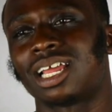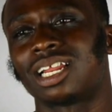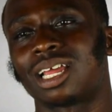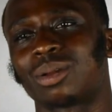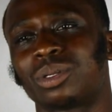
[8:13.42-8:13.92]

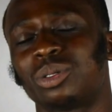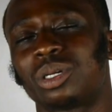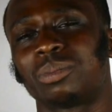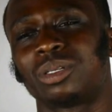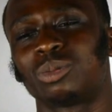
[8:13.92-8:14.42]
like
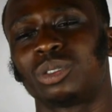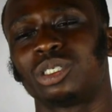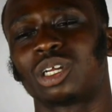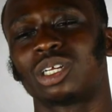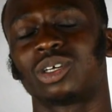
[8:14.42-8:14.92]
when
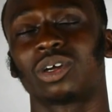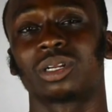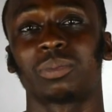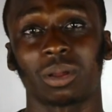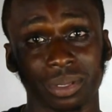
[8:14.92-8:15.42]
you start
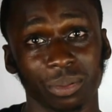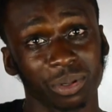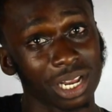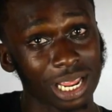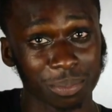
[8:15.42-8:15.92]
talking about
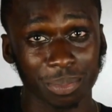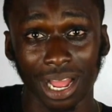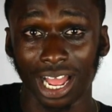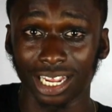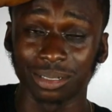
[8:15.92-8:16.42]
people like
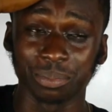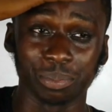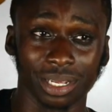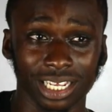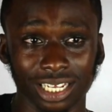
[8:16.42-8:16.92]
Pac and
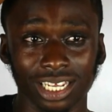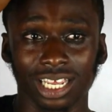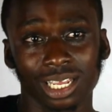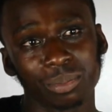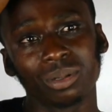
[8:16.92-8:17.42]
Biggie,
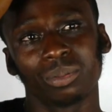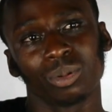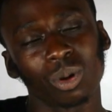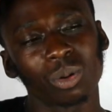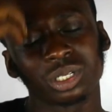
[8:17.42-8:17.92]

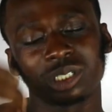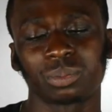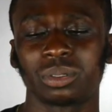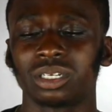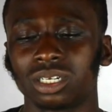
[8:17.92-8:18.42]
people always
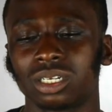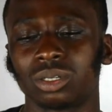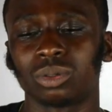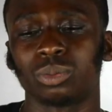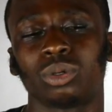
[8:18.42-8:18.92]
put a
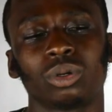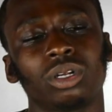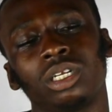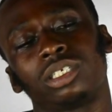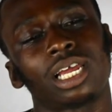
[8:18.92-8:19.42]
little
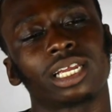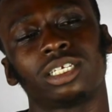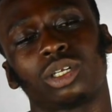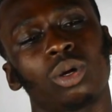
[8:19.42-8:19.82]
more. It's like it's